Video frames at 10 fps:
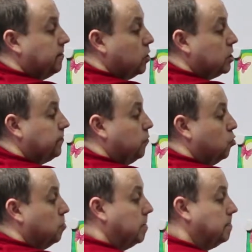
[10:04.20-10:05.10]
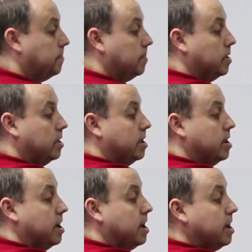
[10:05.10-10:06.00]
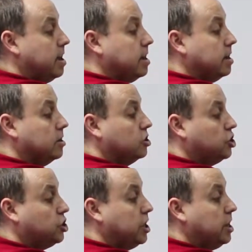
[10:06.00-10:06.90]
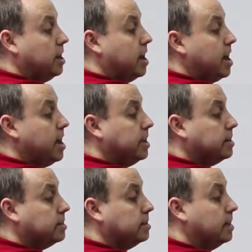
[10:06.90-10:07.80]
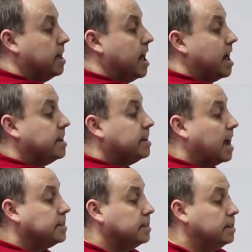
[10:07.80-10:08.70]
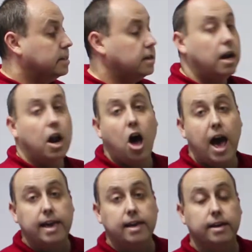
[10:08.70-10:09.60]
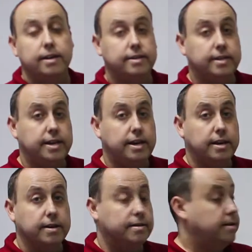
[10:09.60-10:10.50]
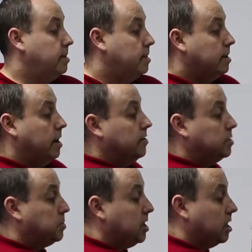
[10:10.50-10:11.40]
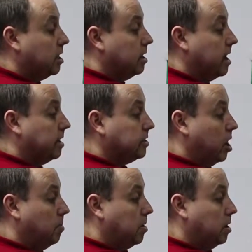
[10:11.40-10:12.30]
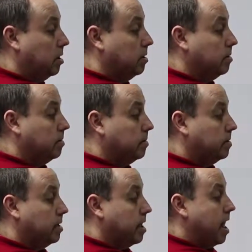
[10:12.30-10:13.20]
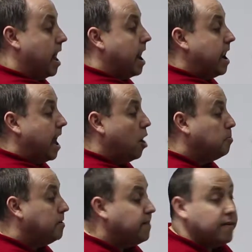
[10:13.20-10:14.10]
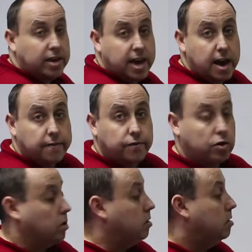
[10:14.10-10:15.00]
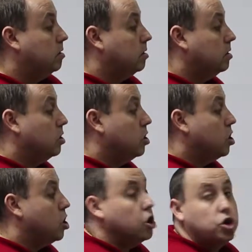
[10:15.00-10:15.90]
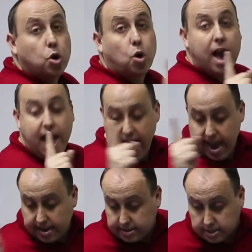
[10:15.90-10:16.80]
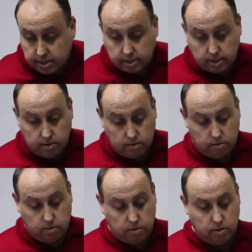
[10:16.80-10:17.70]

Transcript: in the first form. He, she, it doesn't like tea in this particular example. Now be very careful. Your S,